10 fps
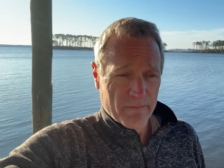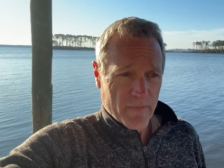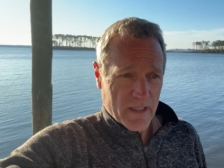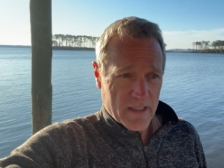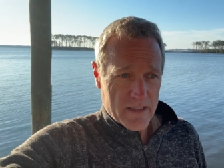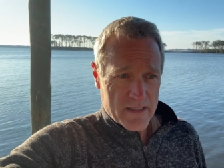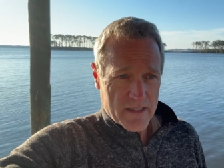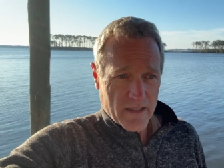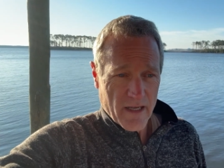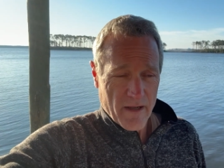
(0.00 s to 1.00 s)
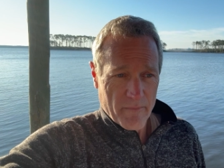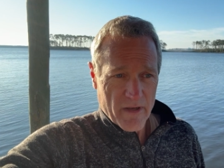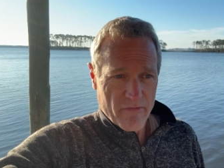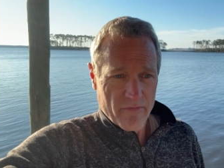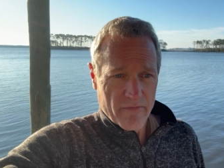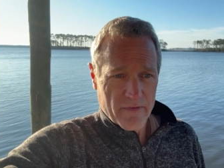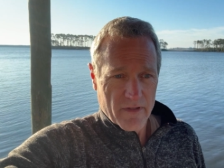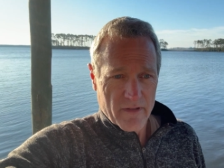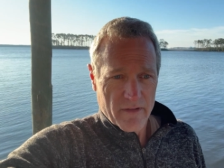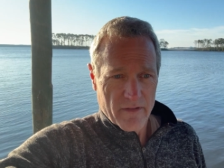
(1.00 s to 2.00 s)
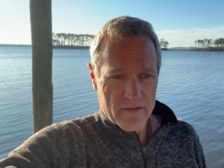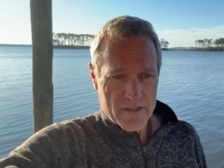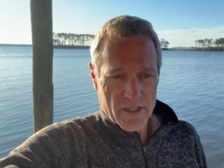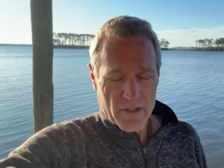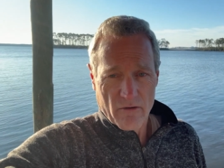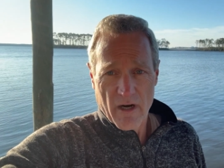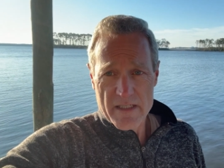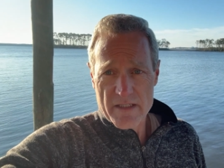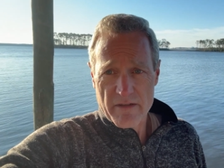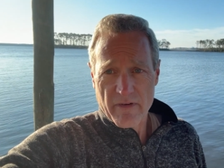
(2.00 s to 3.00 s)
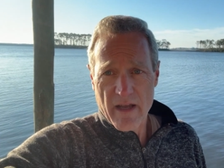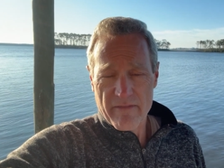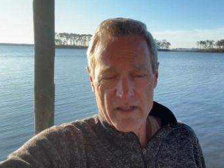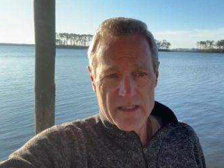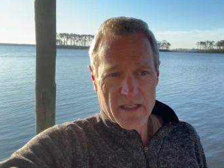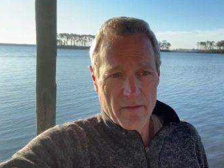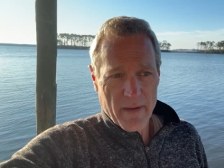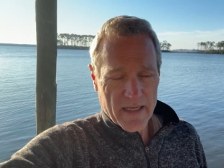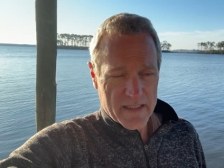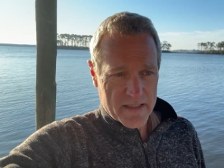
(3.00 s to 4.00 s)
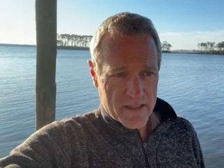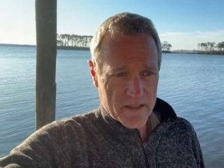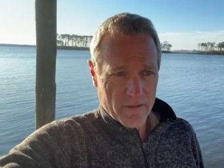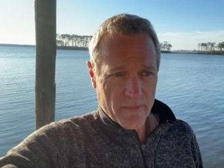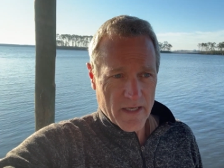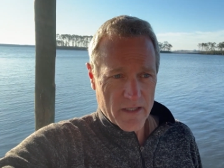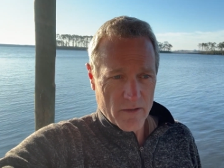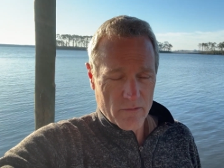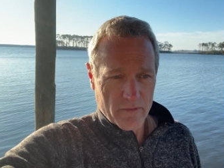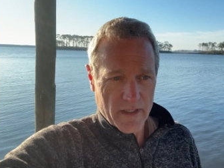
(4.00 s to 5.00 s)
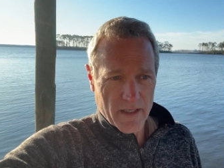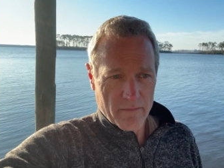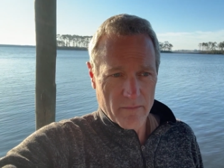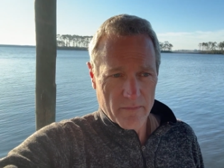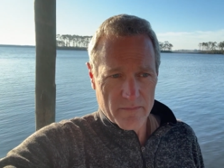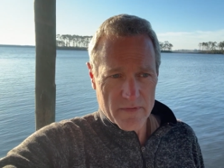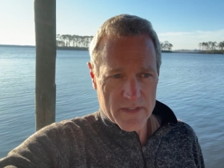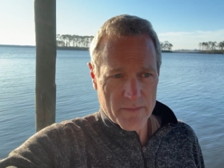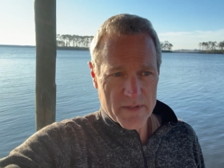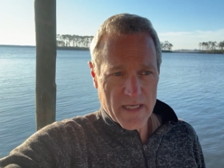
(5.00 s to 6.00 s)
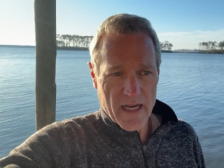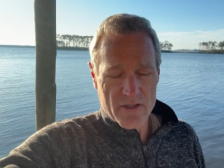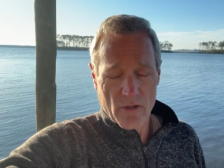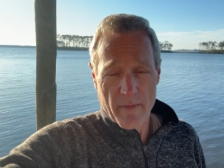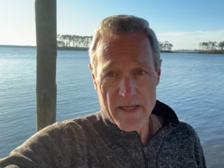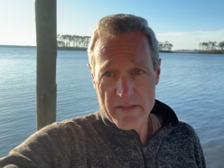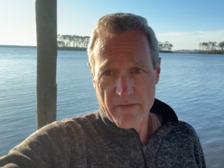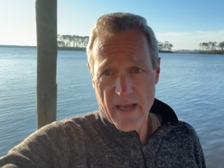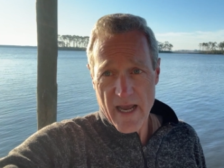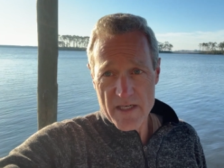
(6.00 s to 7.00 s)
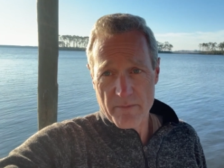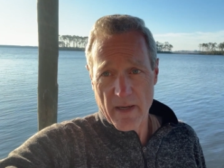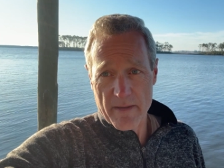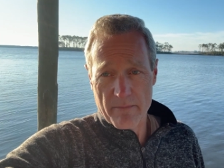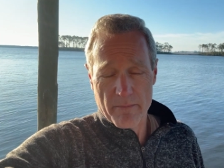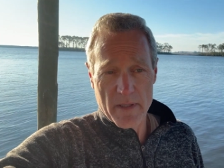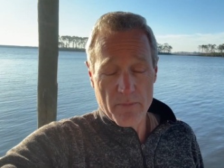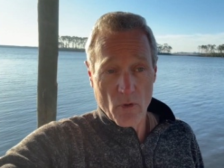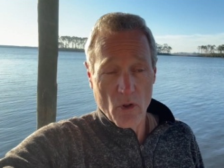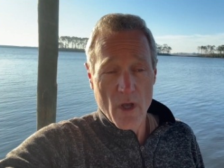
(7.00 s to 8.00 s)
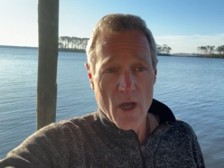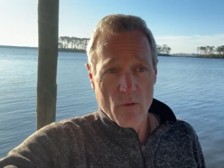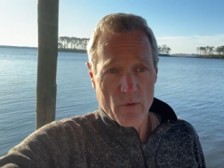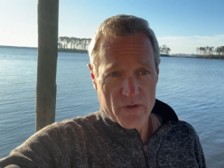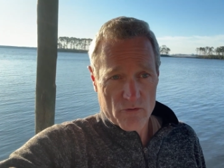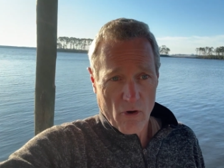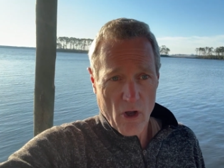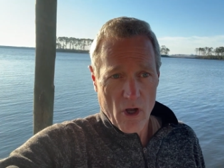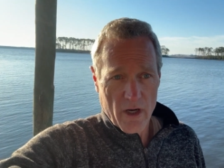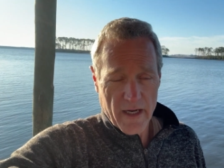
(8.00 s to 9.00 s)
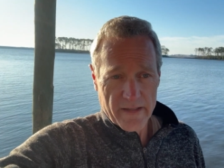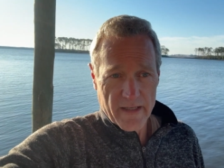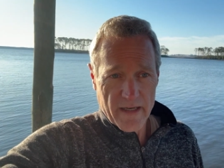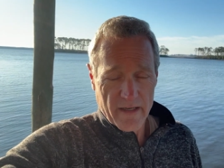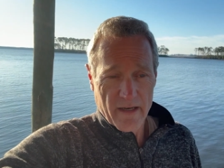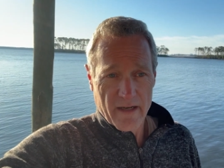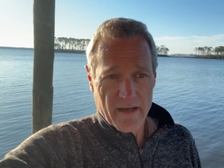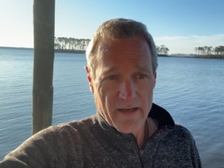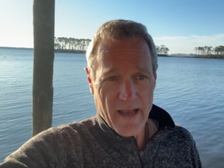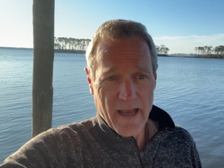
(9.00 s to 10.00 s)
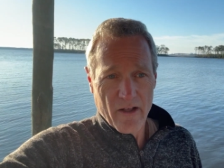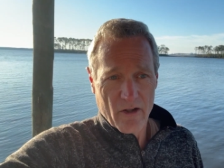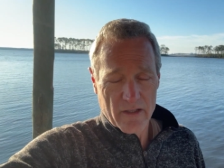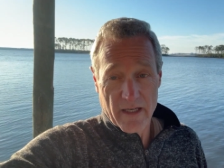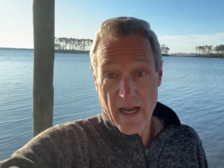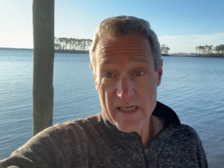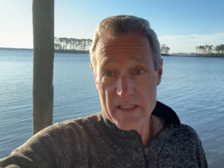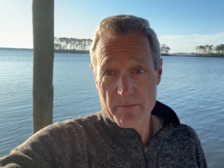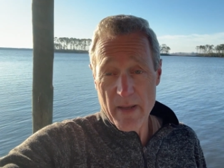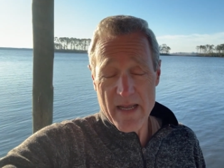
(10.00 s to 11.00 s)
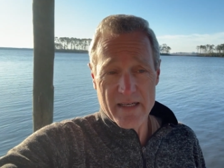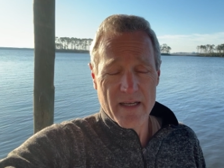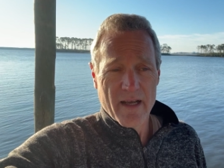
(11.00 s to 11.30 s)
is if there's such a crisis of confidence in the banking system that you get substantial amounts of cash by people withdrawn and then held and not spent,